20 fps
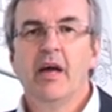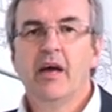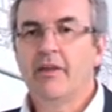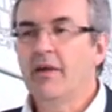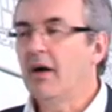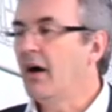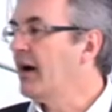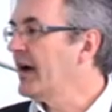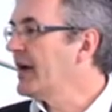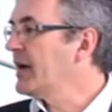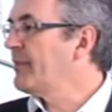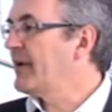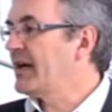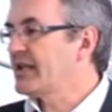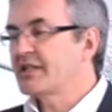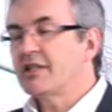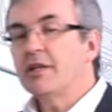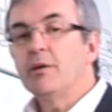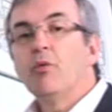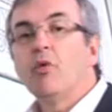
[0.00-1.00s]
The
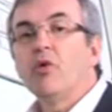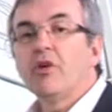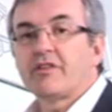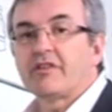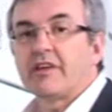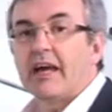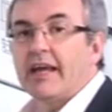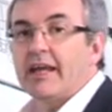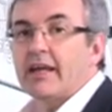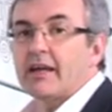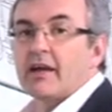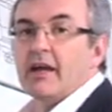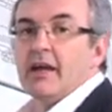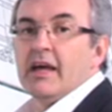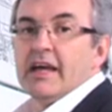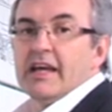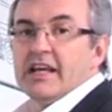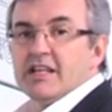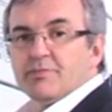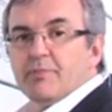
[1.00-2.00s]
high-capacity water tank
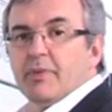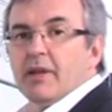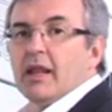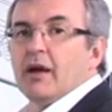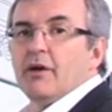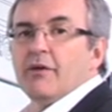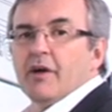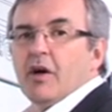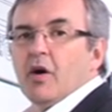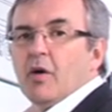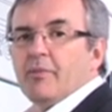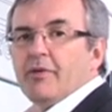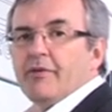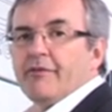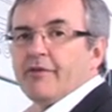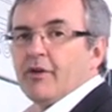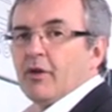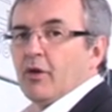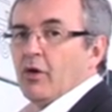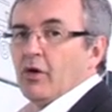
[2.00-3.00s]
is below the hopper
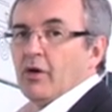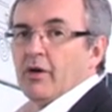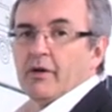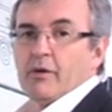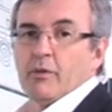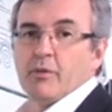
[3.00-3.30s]
floor,